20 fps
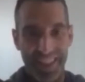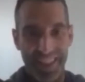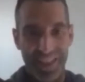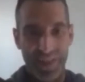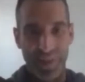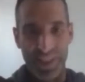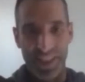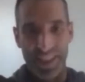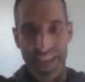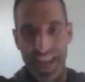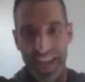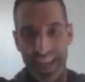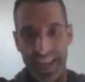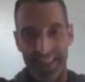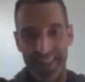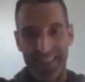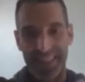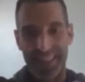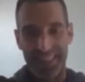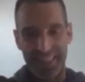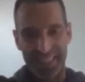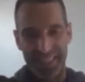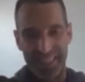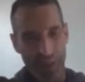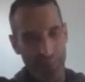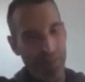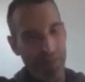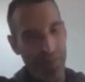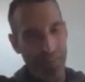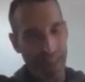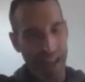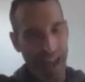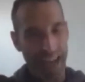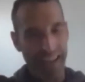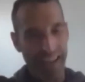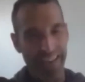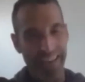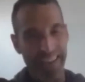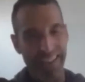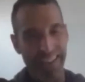So it takes some of
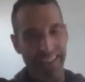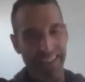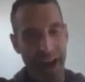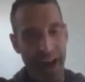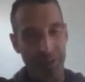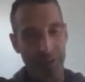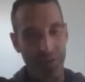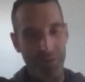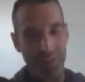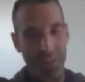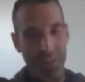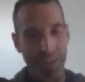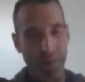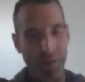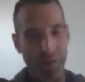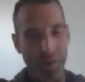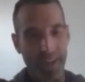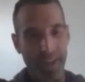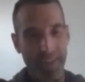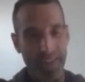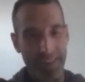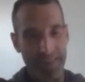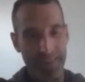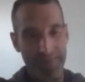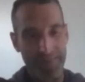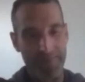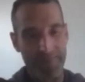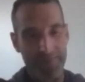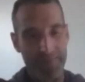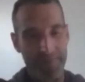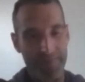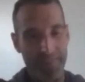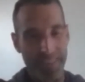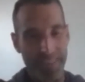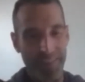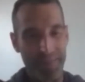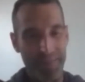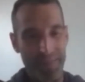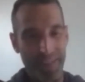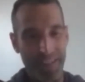that out of the equation. You
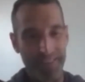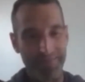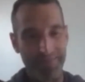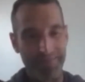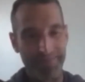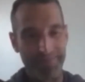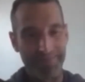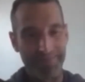know what I mean?